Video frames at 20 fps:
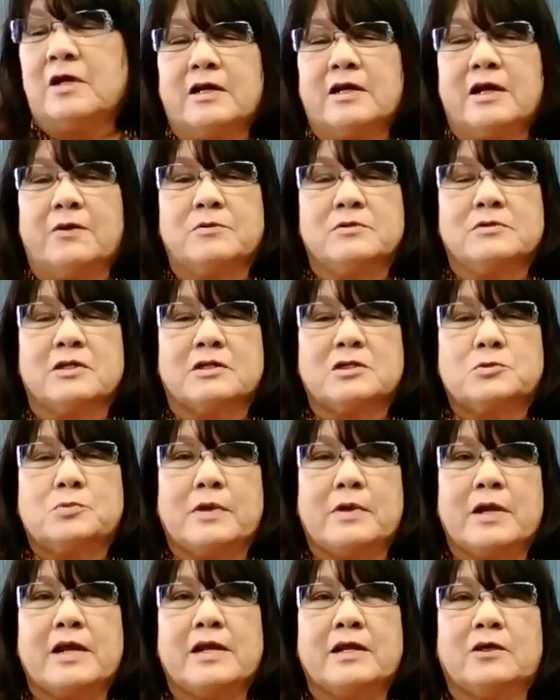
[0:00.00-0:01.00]
I was
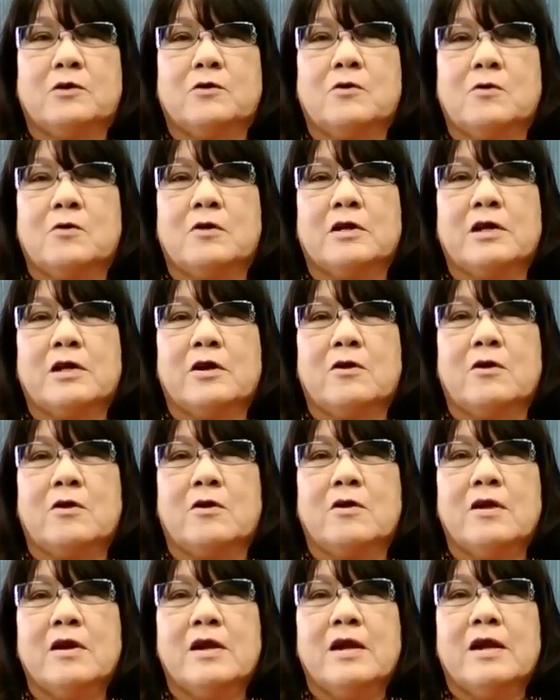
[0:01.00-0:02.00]
explaining
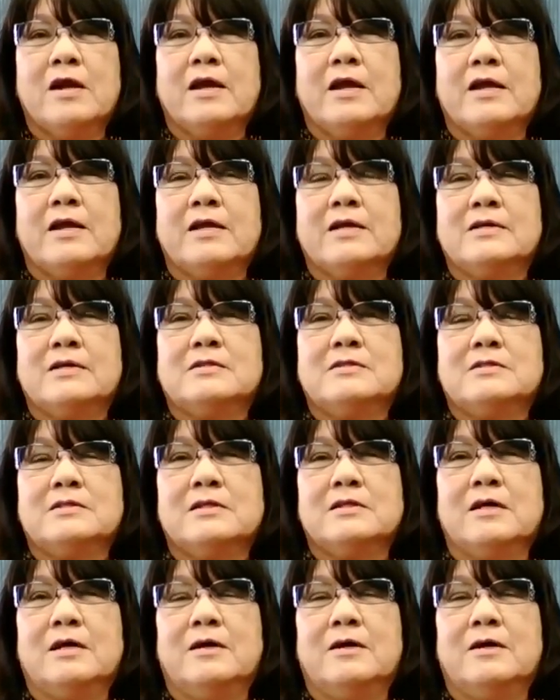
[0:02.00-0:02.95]
earlier, it's